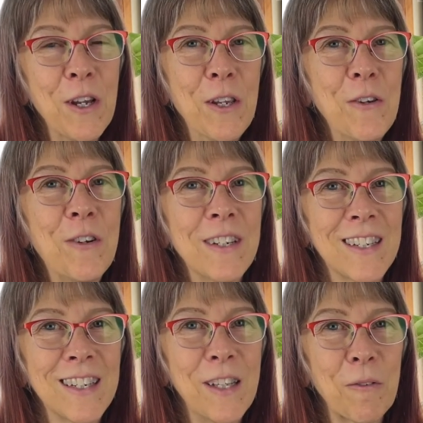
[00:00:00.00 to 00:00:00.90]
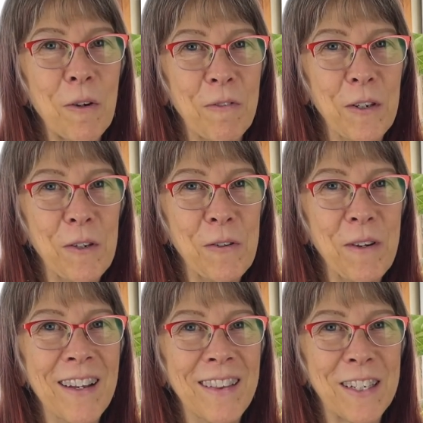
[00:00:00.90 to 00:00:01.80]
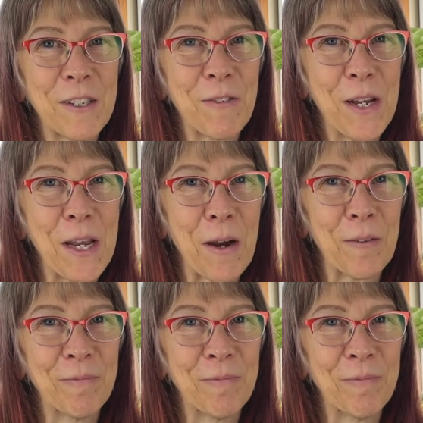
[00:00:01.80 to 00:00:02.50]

you can see the review in this video.